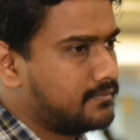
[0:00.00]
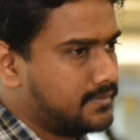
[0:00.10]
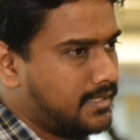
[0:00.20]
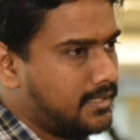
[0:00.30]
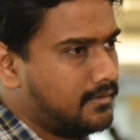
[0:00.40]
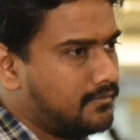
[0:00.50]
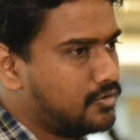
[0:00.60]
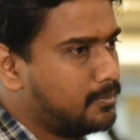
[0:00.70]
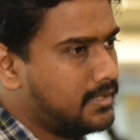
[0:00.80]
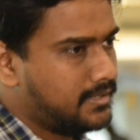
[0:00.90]
they
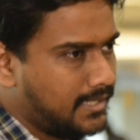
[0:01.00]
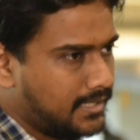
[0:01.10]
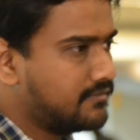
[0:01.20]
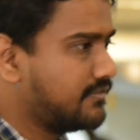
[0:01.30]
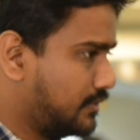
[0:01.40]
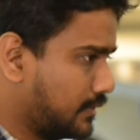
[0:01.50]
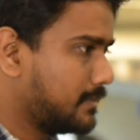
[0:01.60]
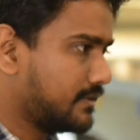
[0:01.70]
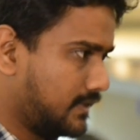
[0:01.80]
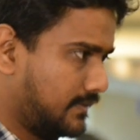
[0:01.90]
would be taking
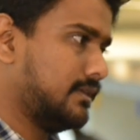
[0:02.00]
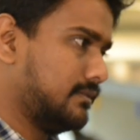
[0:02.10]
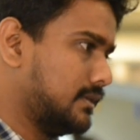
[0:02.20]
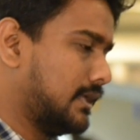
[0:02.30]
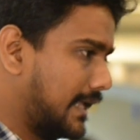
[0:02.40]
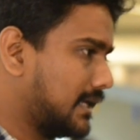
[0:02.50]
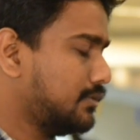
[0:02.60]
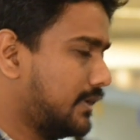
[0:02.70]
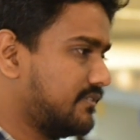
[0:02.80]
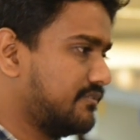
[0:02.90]
51%, they are likely
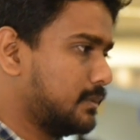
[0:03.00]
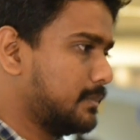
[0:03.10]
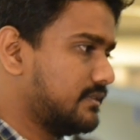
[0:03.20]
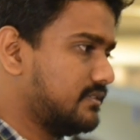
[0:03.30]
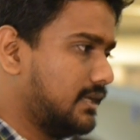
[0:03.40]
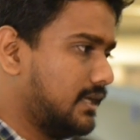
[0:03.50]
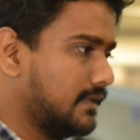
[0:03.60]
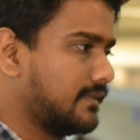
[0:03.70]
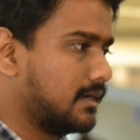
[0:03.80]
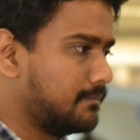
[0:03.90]
to take 51% stake
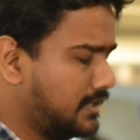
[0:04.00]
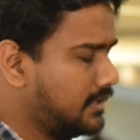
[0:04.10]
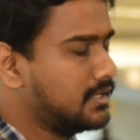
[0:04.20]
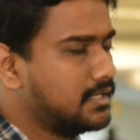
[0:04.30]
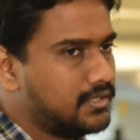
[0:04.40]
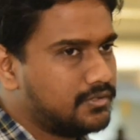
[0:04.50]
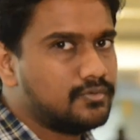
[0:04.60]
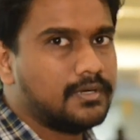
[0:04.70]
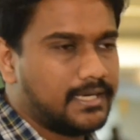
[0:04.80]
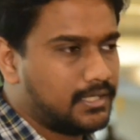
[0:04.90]
in the company
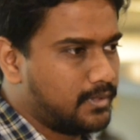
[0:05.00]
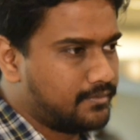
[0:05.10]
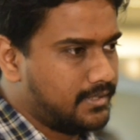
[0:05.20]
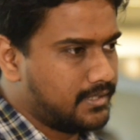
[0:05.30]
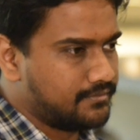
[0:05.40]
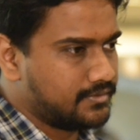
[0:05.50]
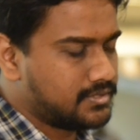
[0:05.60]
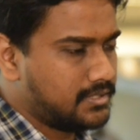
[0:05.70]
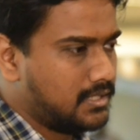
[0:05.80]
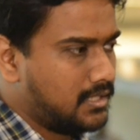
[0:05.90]
through a debt to equity
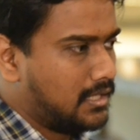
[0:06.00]
conversion.